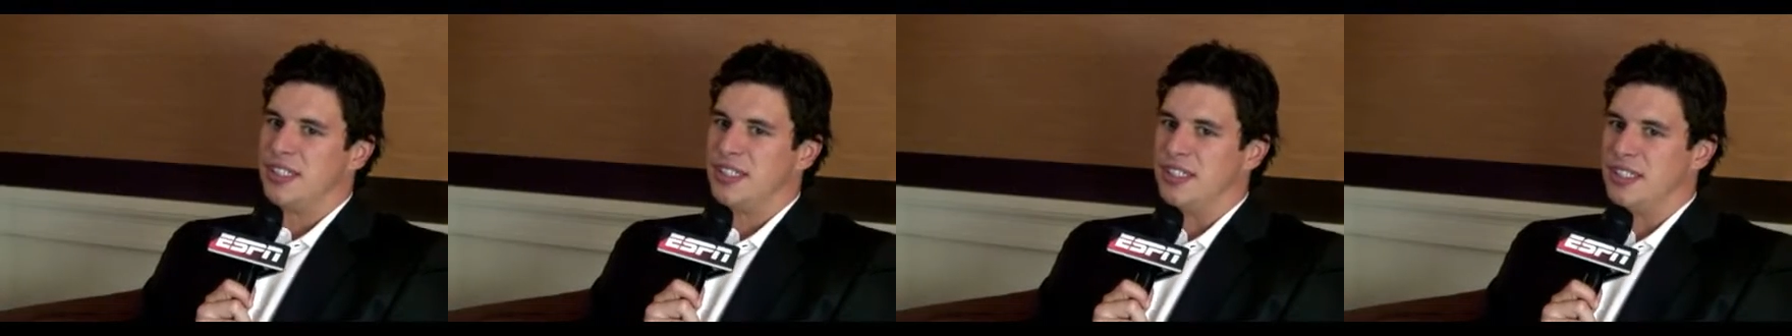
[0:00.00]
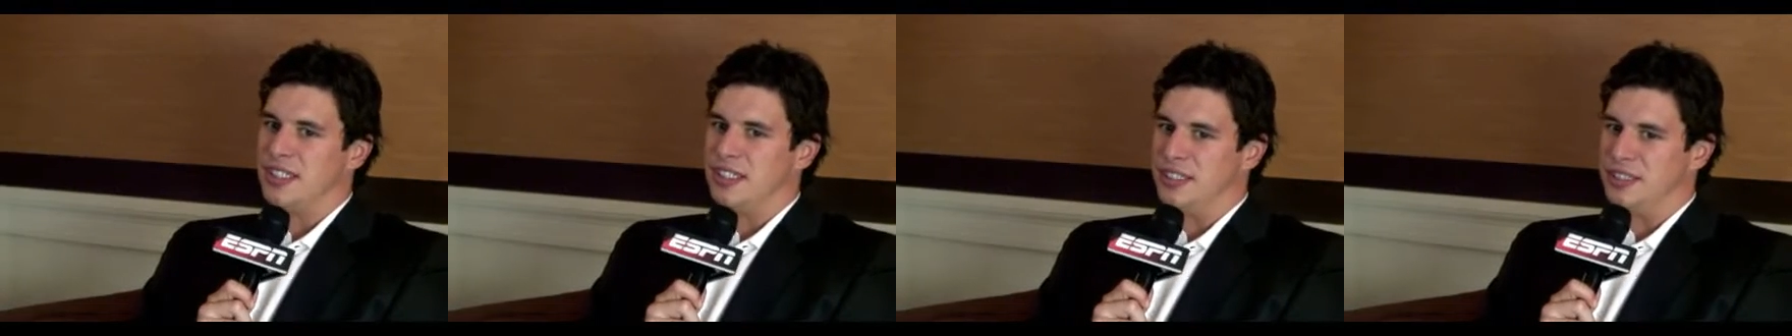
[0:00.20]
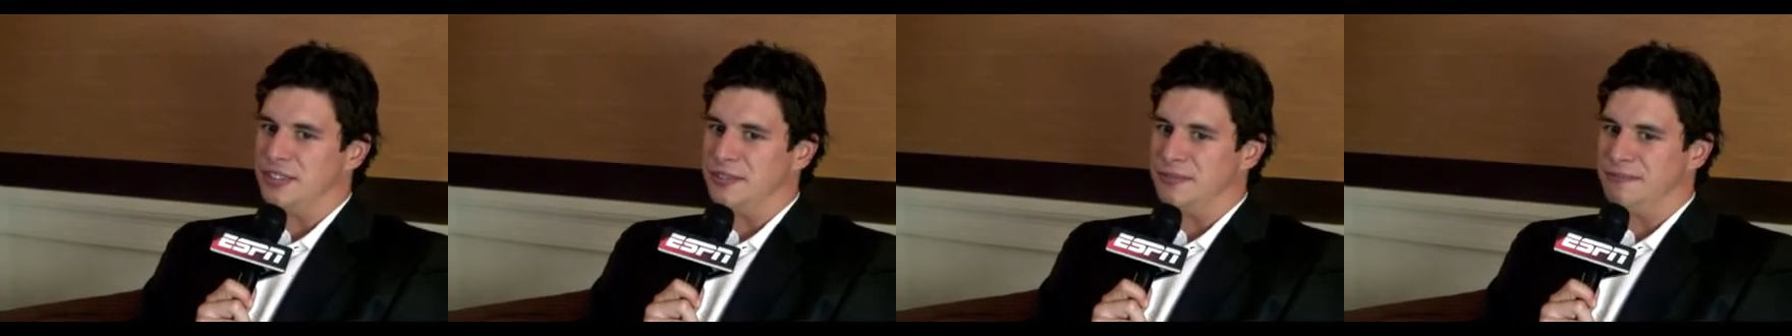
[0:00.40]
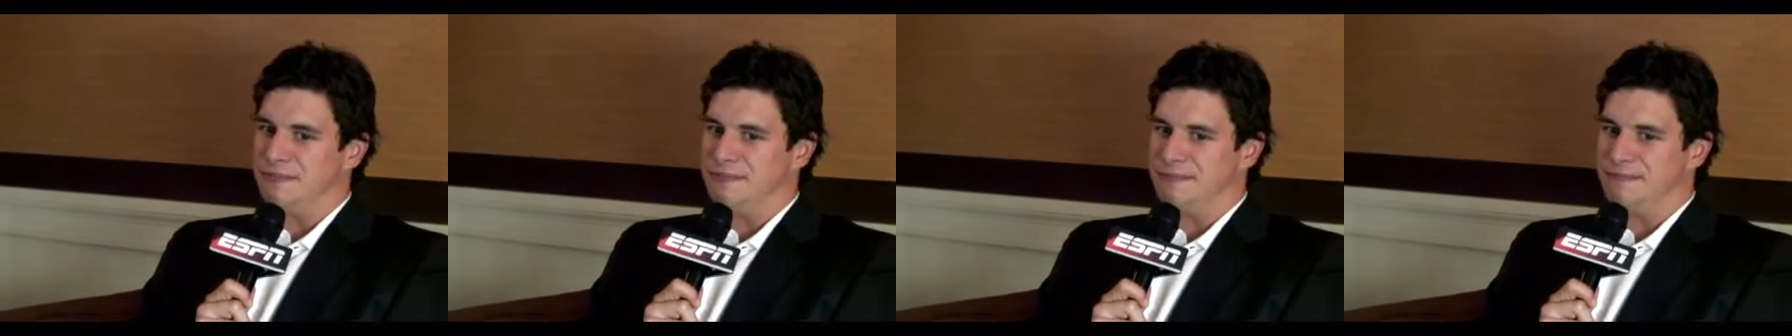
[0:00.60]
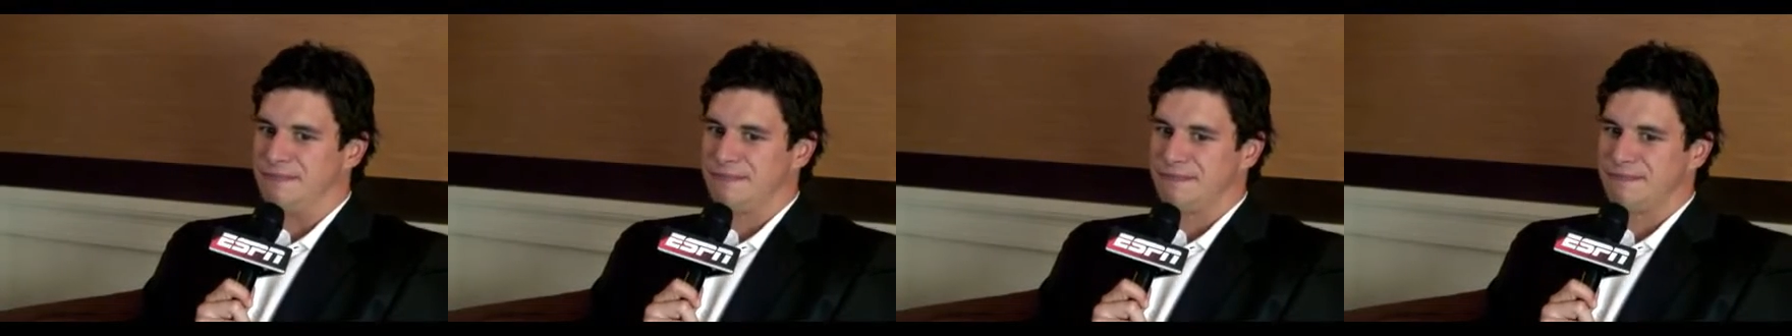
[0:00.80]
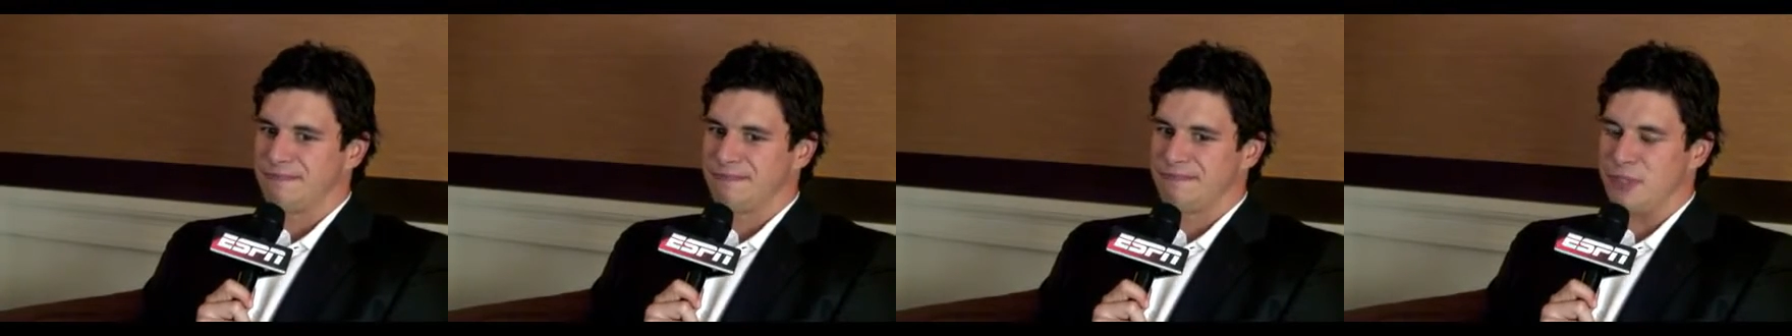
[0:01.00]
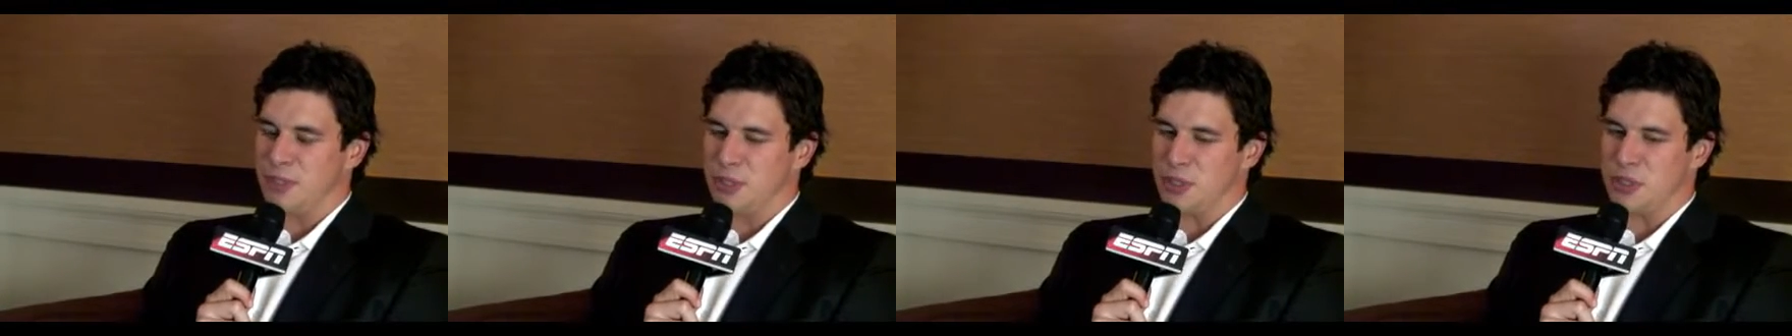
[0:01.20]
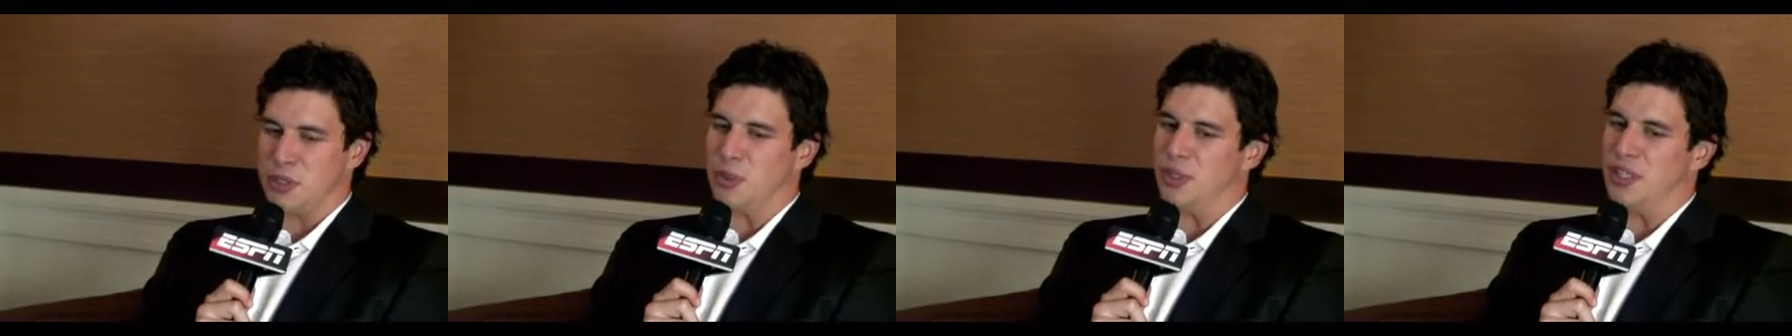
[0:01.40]

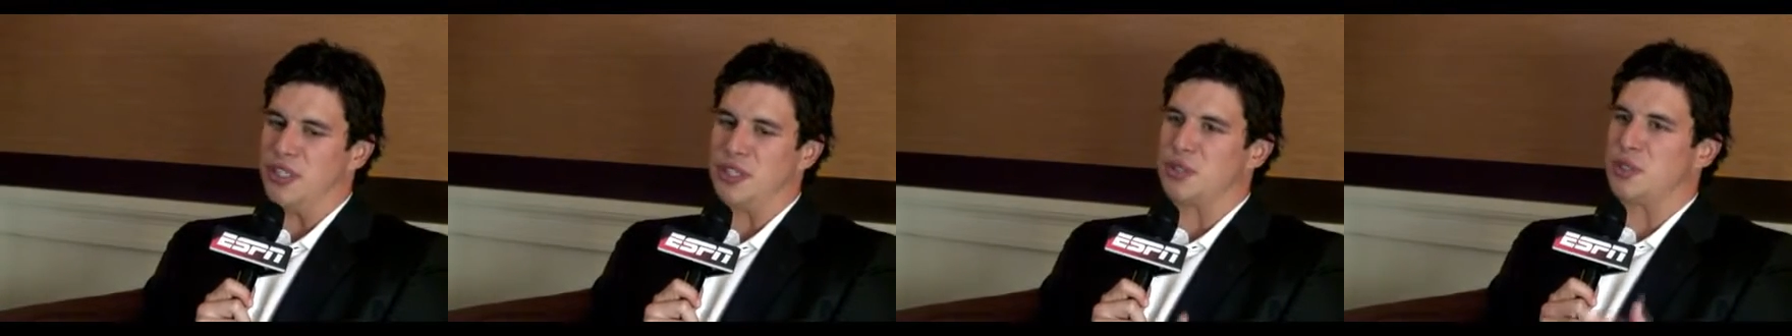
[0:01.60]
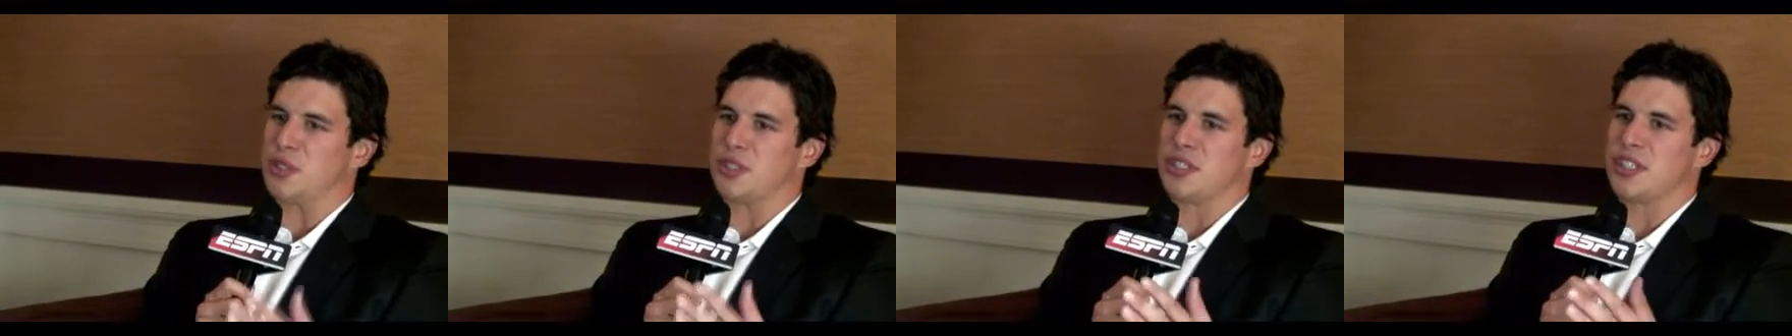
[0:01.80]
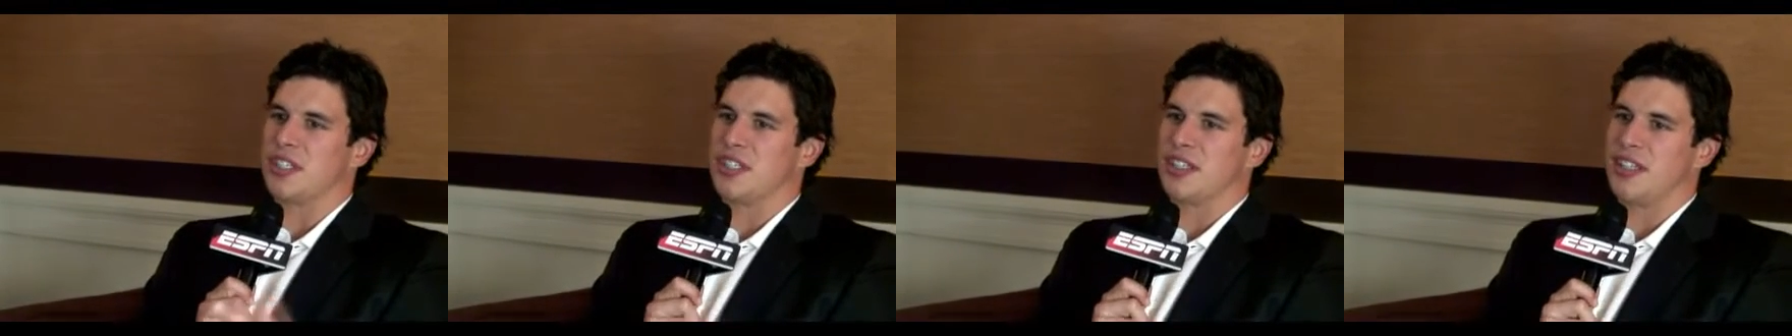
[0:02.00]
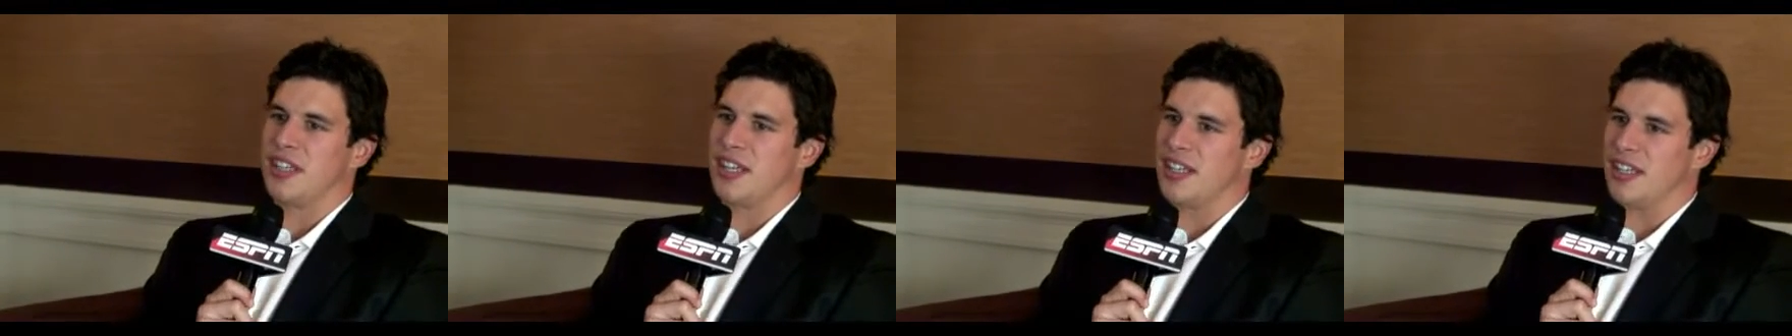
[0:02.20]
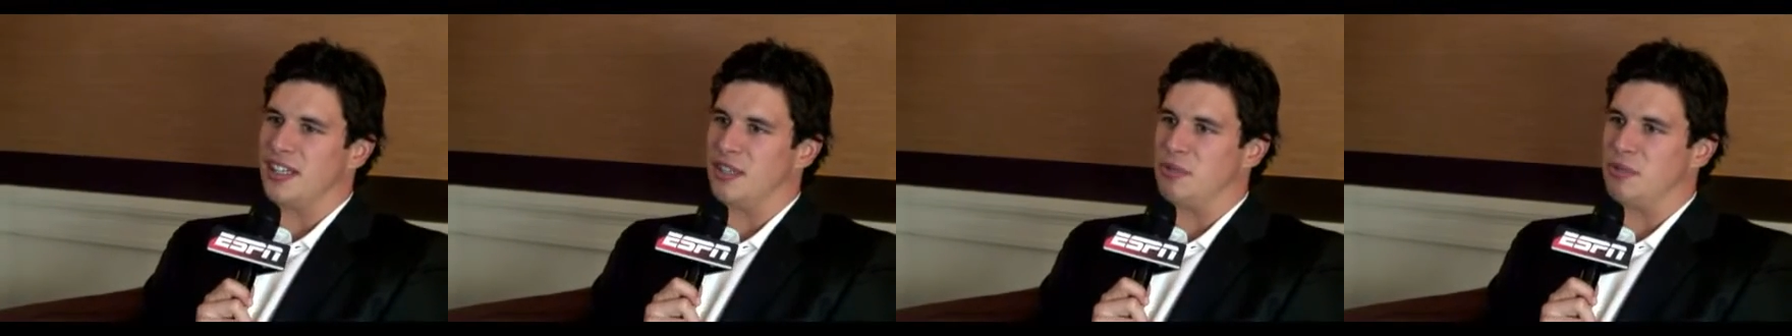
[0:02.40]
so interested in that.